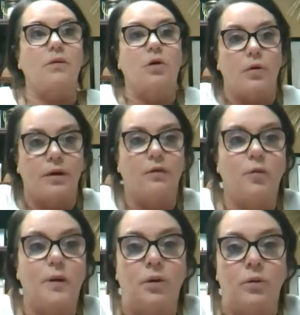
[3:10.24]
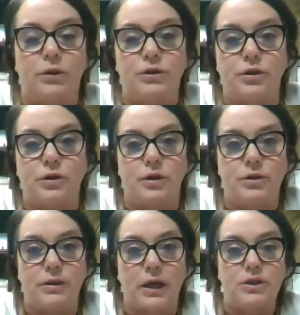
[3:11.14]
career of being a realtor,
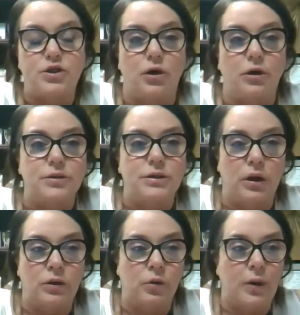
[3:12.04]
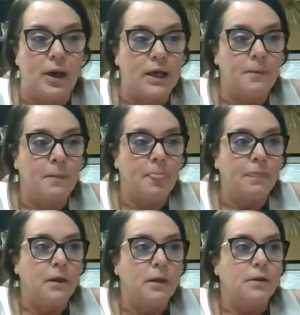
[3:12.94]
there's a lot of struggles along the way.
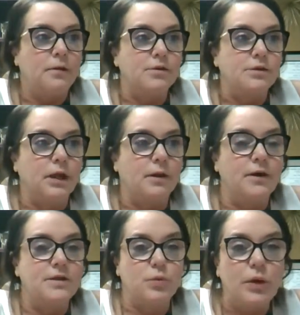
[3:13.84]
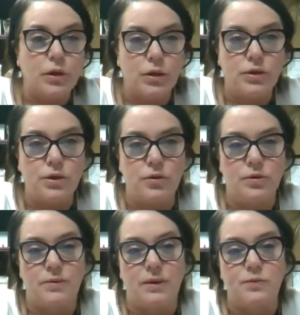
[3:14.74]
There's a lot of things that we could do.
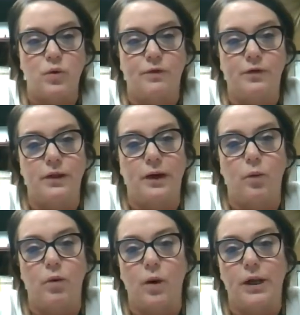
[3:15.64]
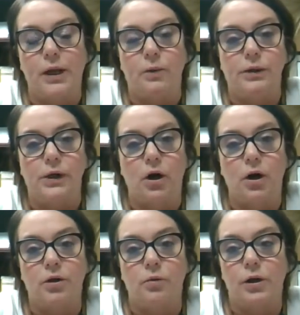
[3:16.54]
Sometimes we'll feel like we're working really
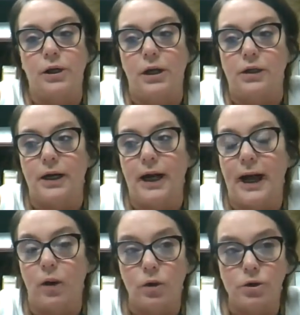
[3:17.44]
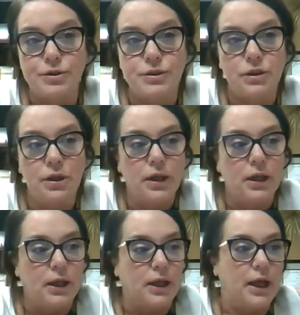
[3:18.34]
hard and working a lot of hours.
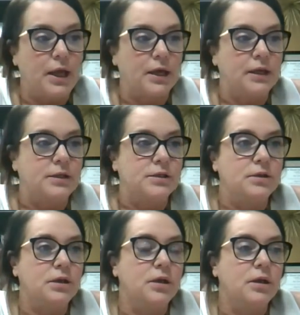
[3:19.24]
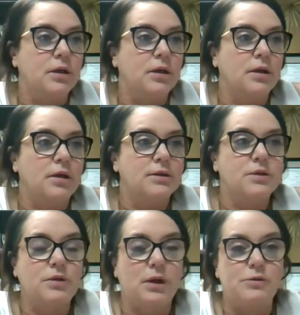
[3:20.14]
And
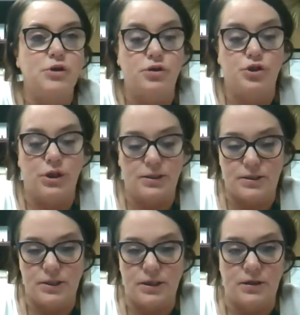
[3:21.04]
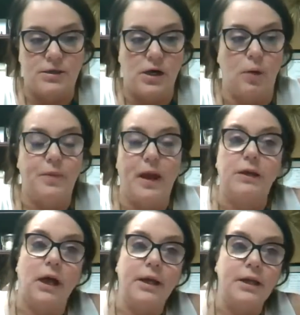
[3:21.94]
sometimes you're just in it to help that
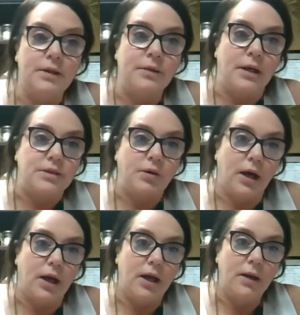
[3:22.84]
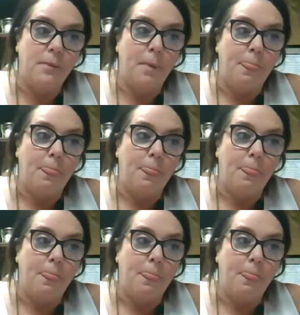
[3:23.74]
client, and that's okay.